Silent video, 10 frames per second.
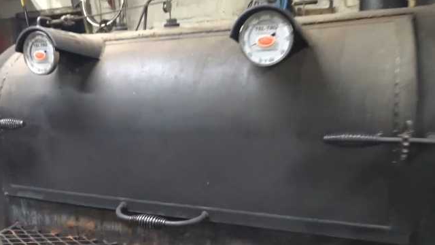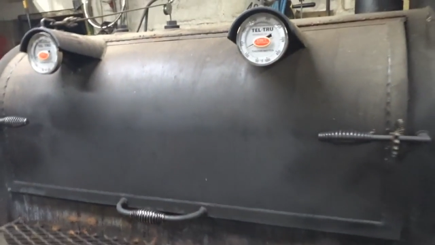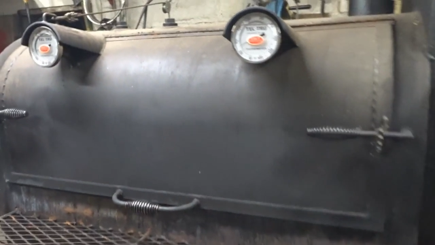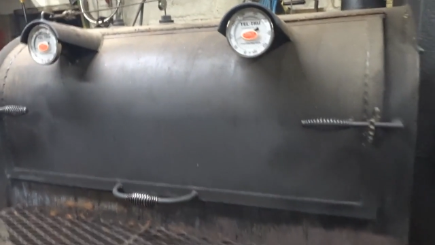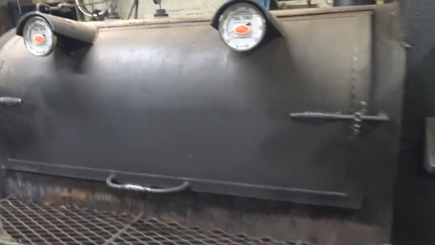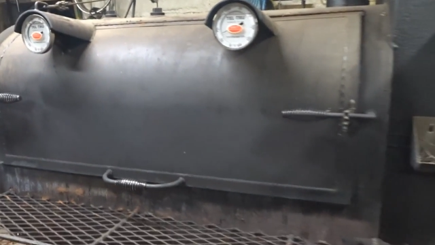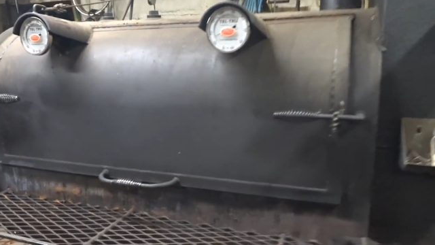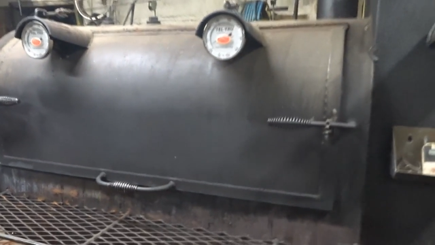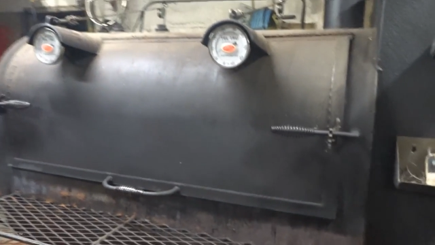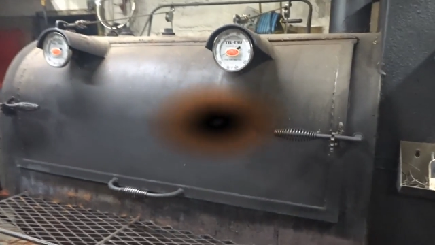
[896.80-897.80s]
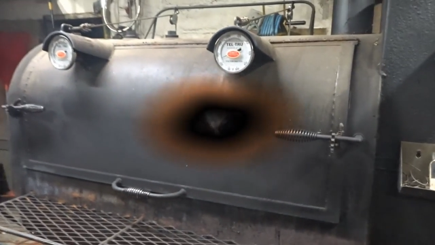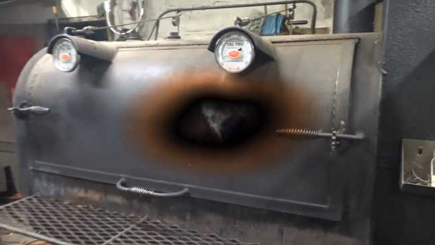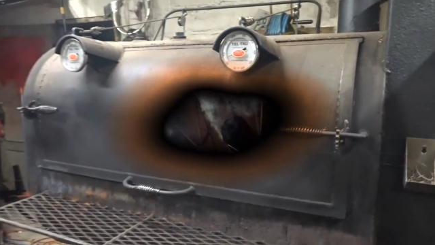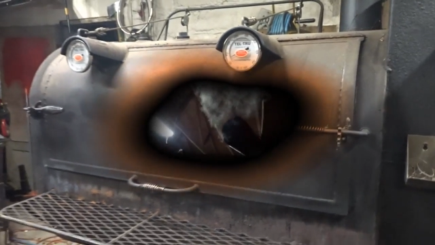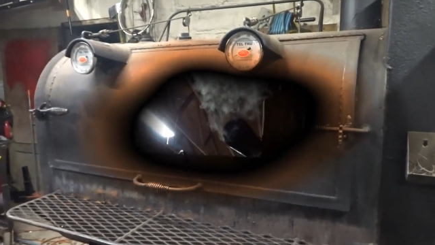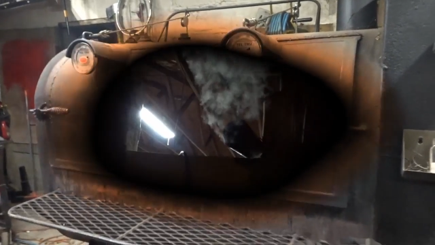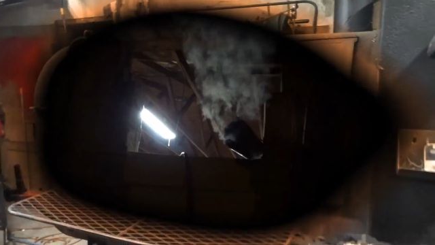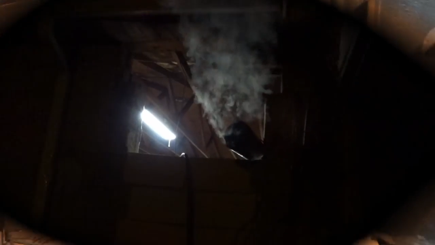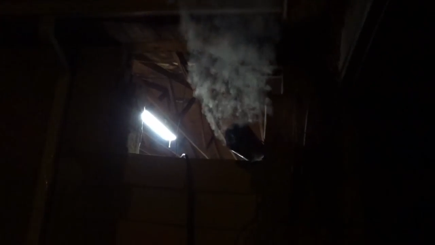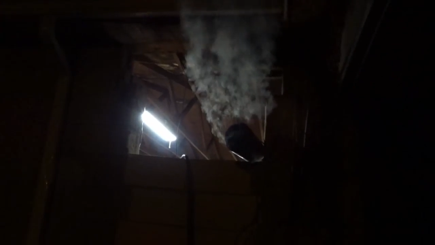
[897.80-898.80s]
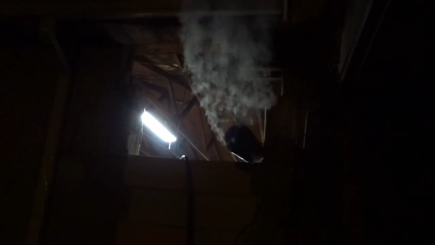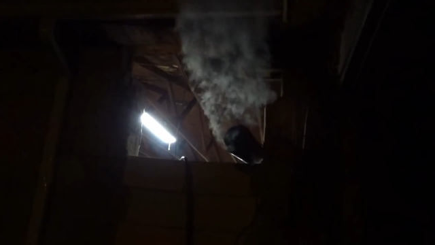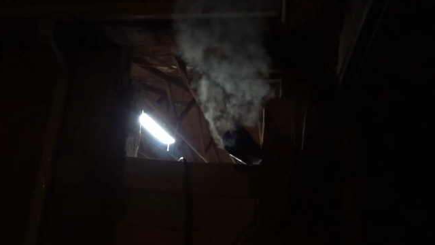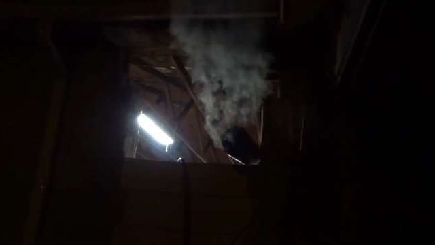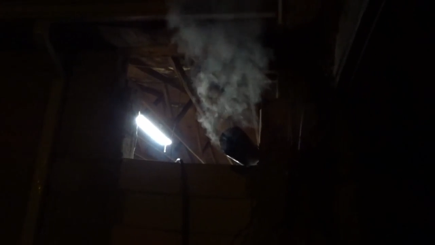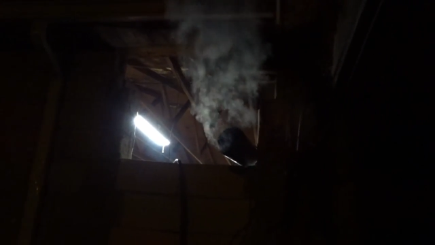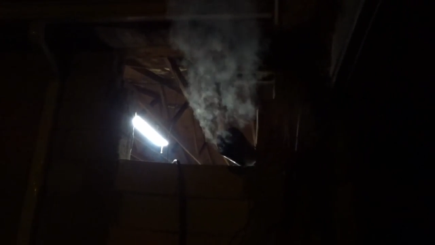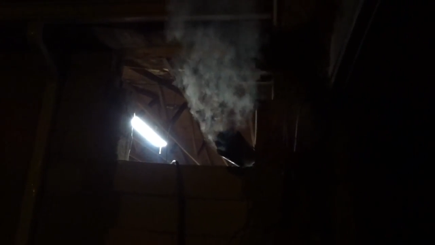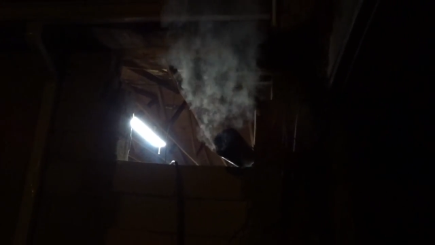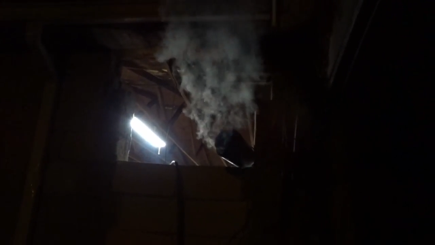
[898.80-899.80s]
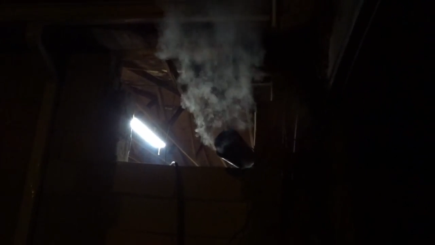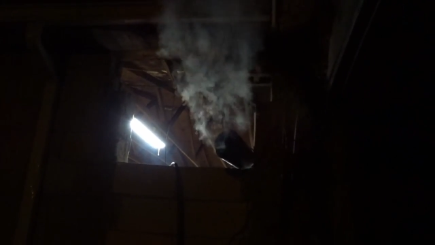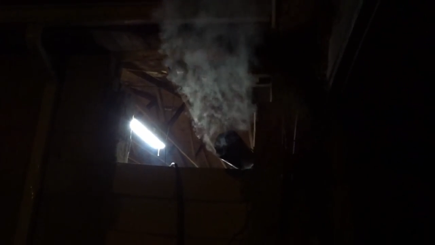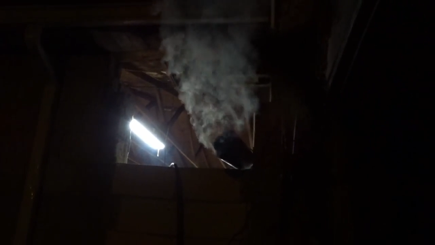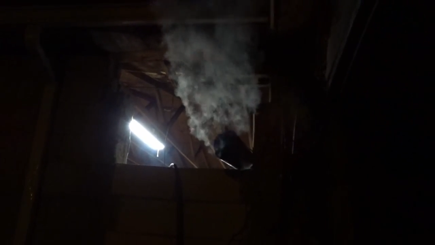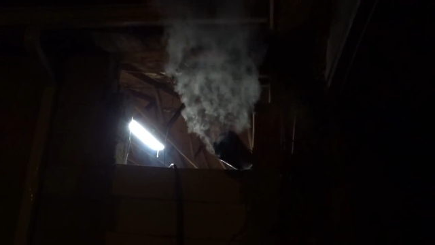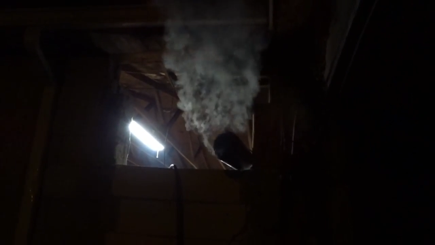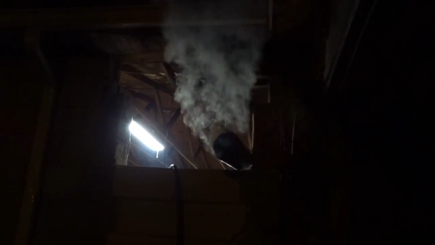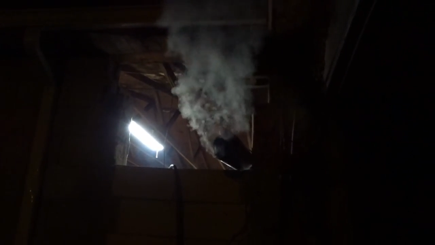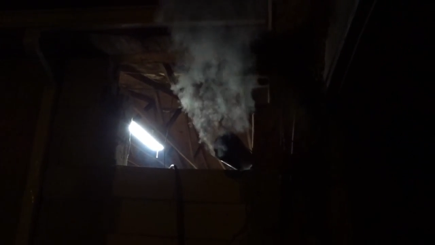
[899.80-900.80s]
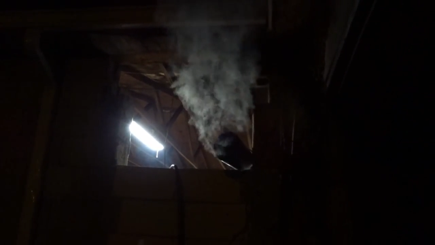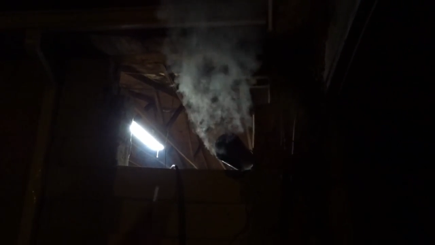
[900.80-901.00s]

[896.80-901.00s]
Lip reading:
(no speaker visible)